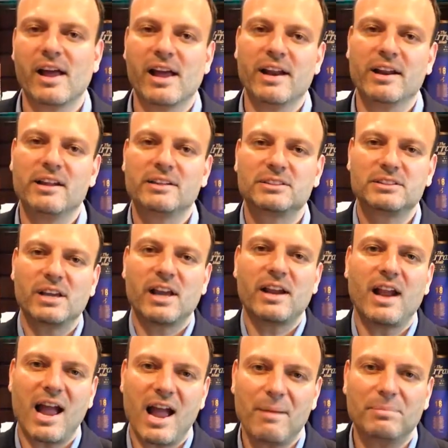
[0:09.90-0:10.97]
And
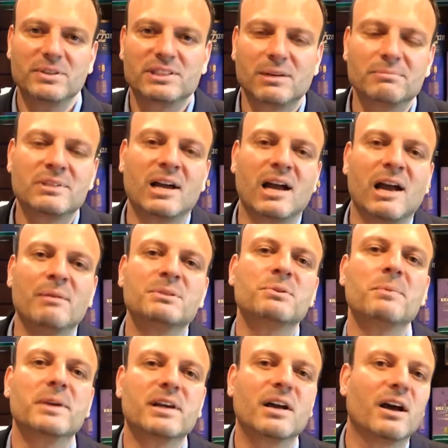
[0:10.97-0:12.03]
it happens sometimes
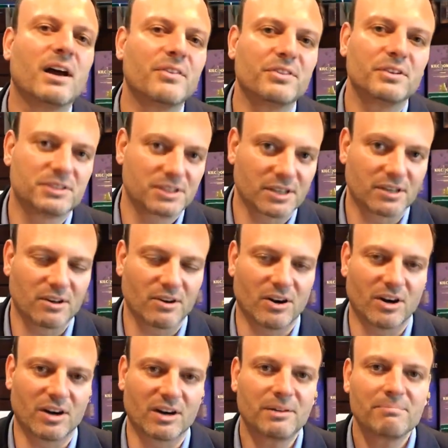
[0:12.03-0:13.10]
when we cut the
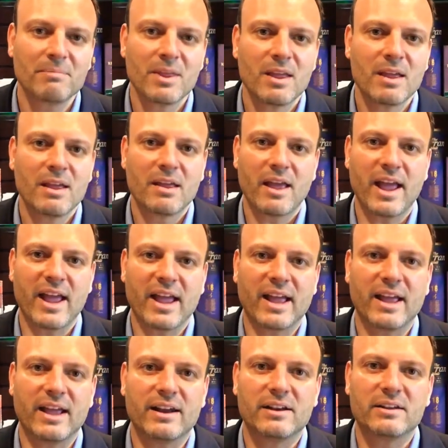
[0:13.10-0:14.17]
cigar
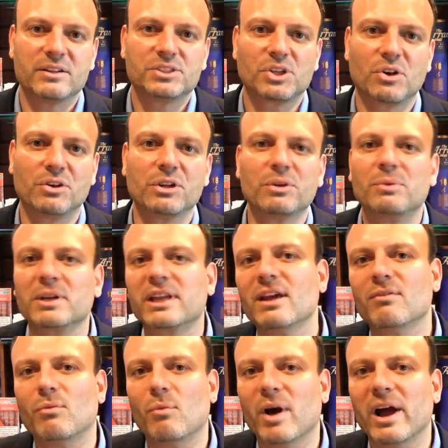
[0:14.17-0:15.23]
and the shoulder will
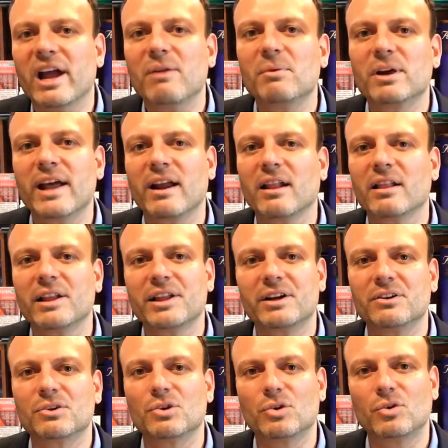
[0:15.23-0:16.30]
give way and we'll get a
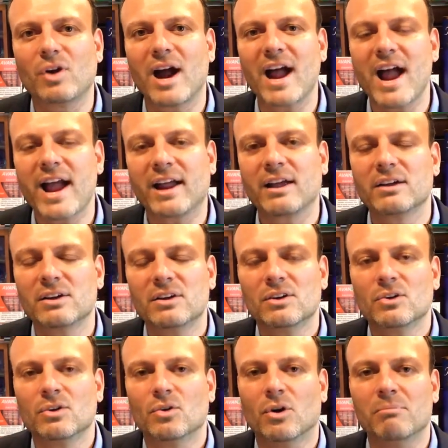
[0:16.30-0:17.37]
little crack,
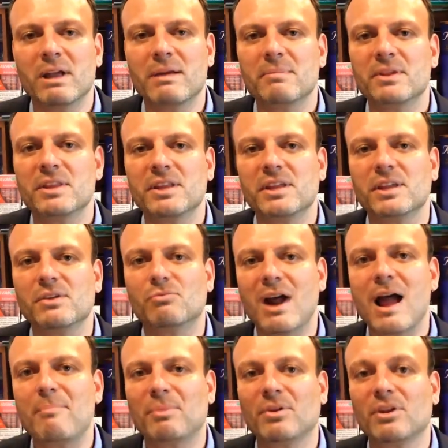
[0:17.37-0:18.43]
or maybe the
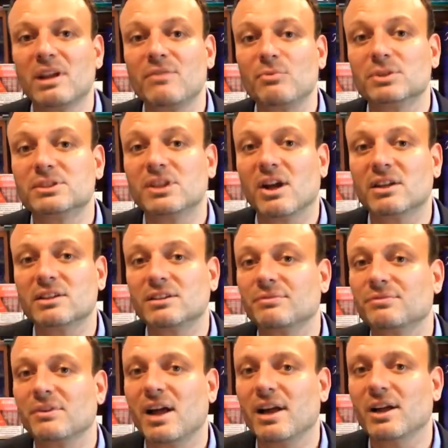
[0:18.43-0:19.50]
wrapper leaf will start to
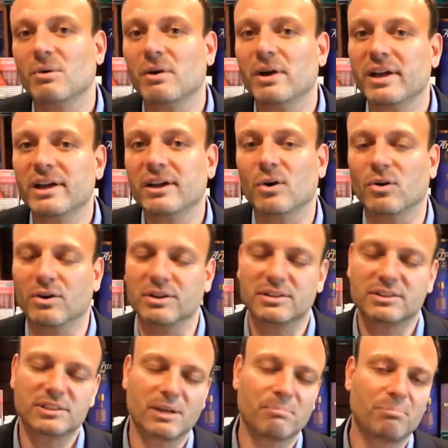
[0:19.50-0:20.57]
fly away, or
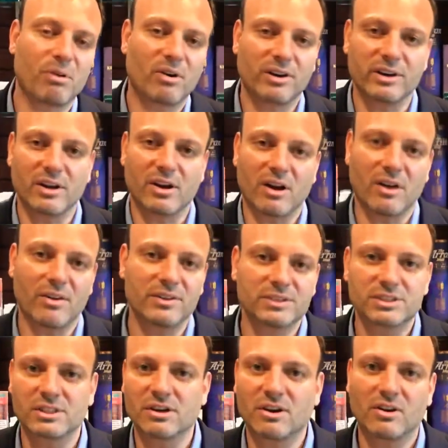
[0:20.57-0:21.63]
at some part on the
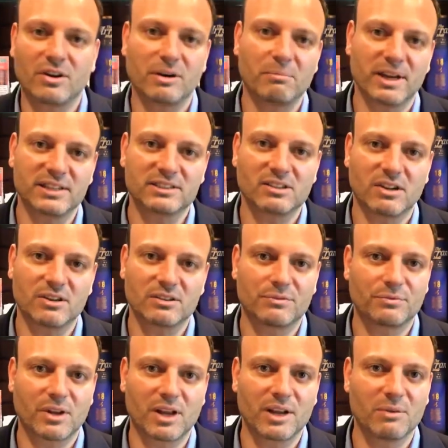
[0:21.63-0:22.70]
cigar it might start to
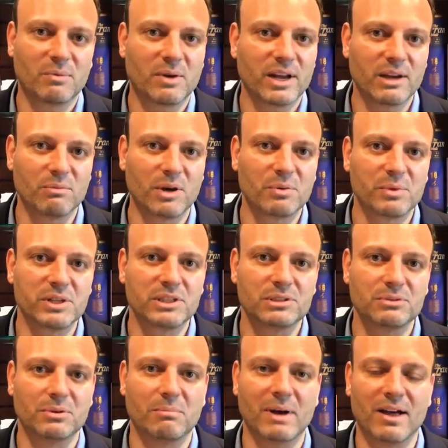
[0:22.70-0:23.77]
fly away. And what do we
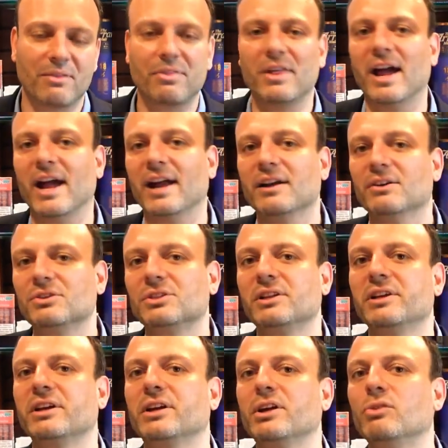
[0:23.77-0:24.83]
do about that?
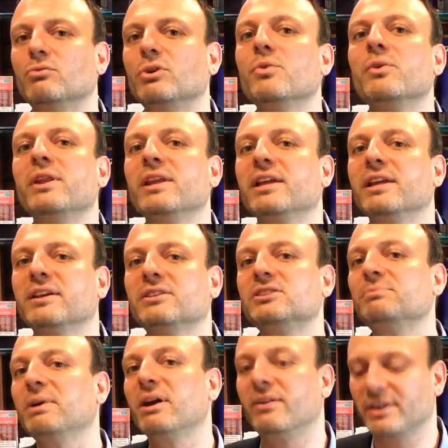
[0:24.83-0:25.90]
Usually it could ruin the
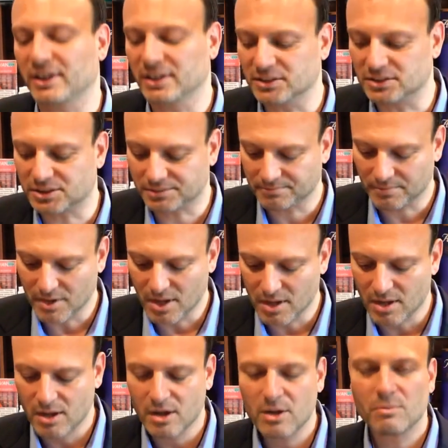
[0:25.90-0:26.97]
experience.
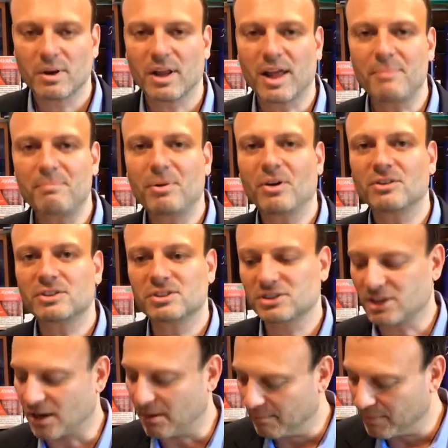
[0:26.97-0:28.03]
Well, I
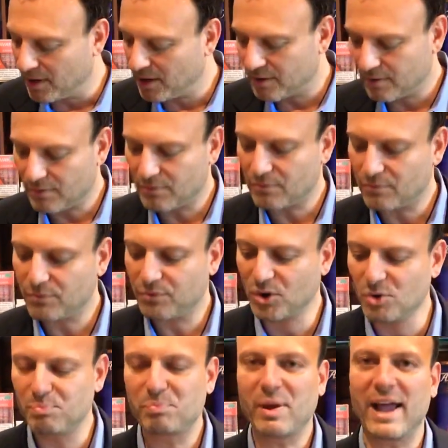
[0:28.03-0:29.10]
purchased some
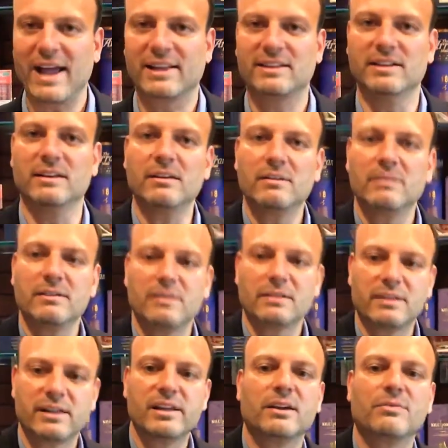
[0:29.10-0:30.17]
fruit pectin
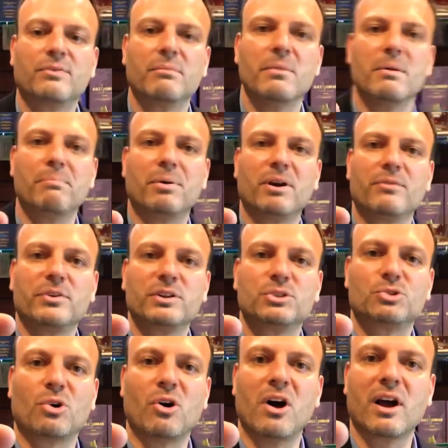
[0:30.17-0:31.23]
here from the
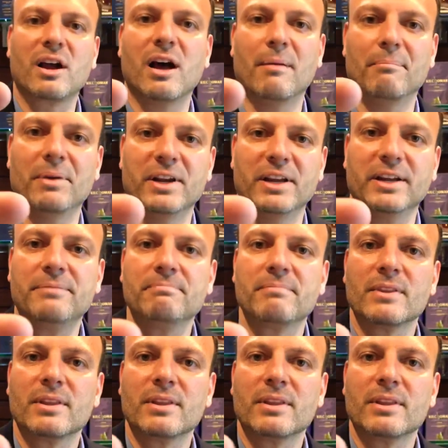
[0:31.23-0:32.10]
Perfect Draw company,